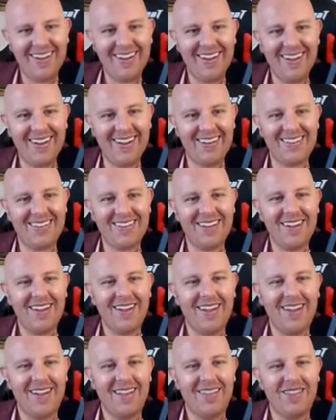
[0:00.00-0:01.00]
And
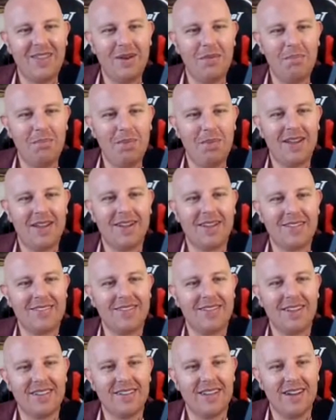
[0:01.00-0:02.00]
the biggest
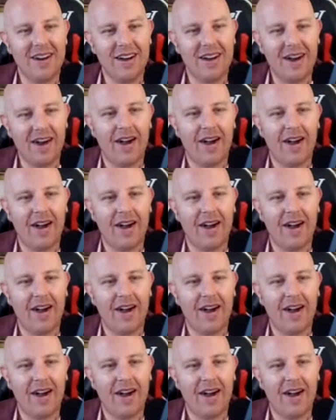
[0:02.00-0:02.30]
thing that